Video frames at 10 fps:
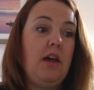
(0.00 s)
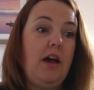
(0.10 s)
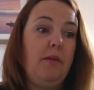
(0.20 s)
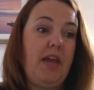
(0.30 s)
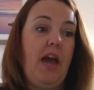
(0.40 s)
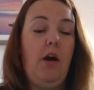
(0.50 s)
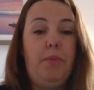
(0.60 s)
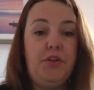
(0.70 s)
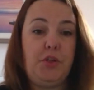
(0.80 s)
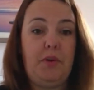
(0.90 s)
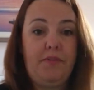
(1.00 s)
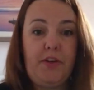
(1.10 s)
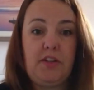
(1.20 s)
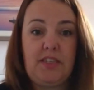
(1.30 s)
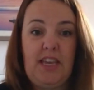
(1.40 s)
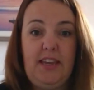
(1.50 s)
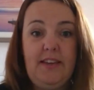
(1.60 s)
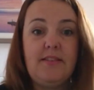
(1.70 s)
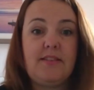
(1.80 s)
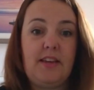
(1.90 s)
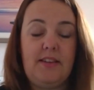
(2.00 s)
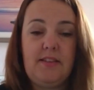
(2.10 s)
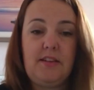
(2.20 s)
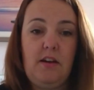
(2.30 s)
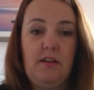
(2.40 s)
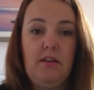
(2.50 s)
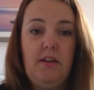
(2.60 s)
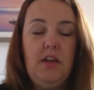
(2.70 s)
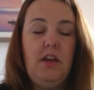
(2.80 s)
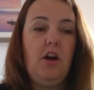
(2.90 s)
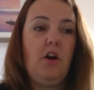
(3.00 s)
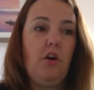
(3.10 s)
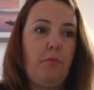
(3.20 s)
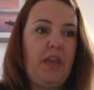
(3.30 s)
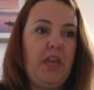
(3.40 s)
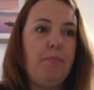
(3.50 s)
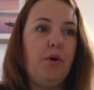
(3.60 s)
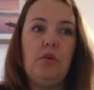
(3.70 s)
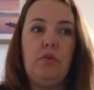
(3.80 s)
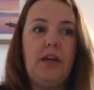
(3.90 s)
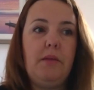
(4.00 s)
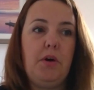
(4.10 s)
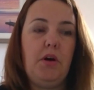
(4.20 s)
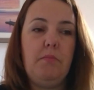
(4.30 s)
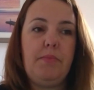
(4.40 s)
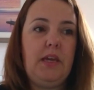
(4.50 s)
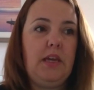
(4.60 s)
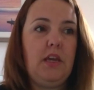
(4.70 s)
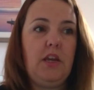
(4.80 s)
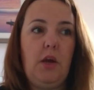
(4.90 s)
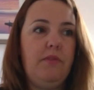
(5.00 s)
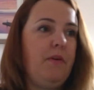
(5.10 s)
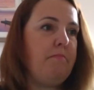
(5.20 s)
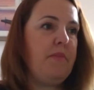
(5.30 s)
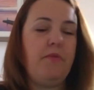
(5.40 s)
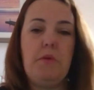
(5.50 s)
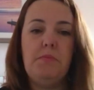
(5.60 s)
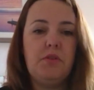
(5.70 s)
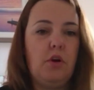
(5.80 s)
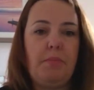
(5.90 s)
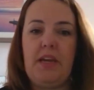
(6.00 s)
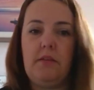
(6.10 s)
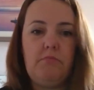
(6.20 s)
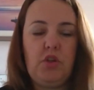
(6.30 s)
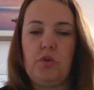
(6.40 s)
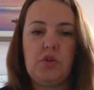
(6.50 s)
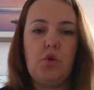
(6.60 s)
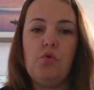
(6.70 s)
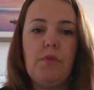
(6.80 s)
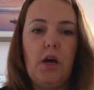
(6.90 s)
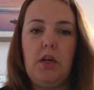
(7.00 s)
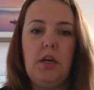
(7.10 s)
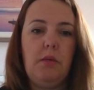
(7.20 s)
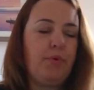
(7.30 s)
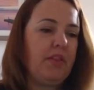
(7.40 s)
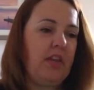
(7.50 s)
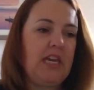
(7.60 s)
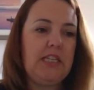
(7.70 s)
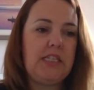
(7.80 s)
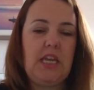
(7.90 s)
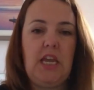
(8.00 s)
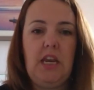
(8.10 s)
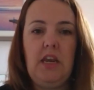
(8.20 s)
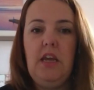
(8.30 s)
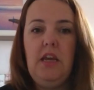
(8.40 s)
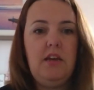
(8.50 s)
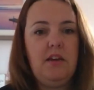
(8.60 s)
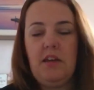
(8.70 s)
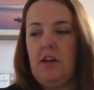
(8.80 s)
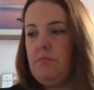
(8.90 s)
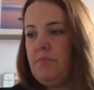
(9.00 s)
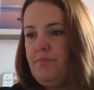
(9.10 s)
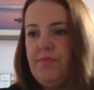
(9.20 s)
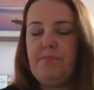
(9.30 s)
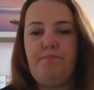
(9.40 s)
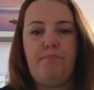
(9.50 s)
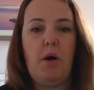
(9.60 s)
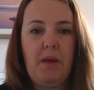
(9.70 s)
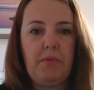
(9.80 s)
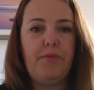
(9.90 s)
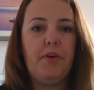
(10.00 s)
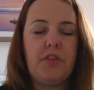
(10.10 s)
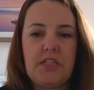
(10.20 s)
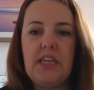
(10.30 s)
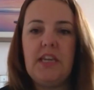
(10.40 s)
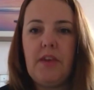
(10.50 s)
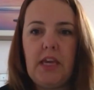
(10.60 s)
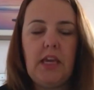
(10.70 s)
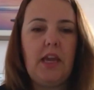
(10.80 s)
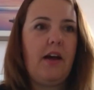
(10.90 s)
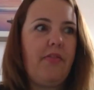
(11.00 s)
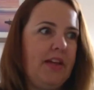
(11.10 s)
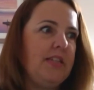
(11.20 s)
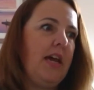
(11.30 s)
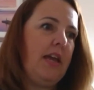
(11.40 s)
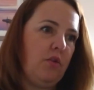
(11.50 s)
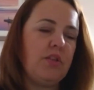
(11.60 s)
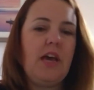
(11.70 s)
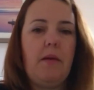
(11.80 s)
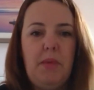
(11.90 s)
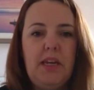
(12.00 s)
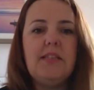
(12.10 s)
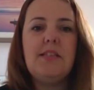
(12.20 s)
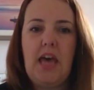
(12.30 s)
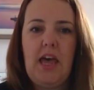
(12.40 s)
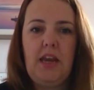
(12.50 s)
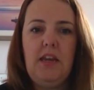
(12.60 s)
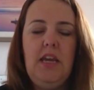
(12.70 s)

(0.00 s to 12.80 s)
get up and do it first thing, because then it's done. Other people, it might be, you know, if a mum's got to do the school run, bring the kids in, you know, pop them in front of the TV and then take your 10 minutes then.